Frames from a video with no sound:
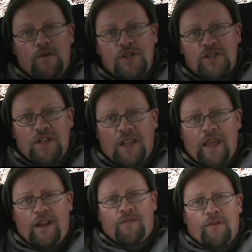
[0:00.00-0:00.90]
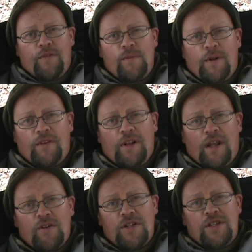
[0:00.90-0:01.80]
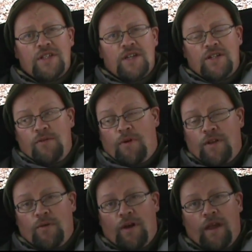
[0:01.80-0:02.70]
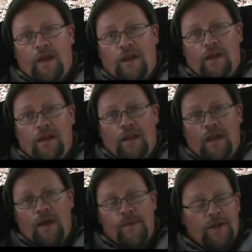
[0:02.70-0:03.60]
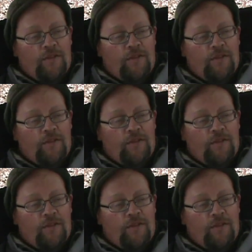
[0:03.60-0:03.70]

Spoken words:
just to lay in it for a few minutes, and now she says she wants a hammock.